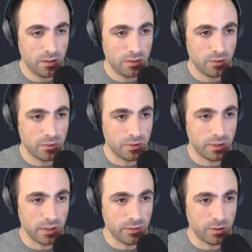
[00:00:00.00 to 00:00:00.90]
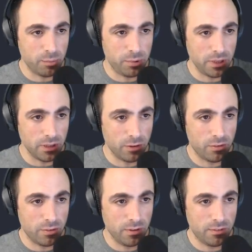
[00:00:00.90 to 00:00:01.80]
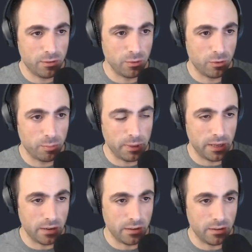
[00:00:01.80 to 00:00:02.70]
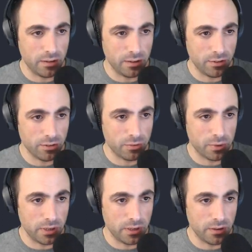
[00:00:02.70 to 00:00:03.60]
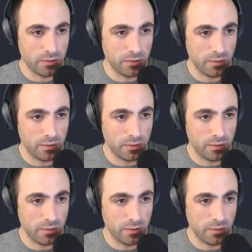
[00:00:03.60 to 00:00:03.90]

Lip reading: or not even a P. Let's do span just right now.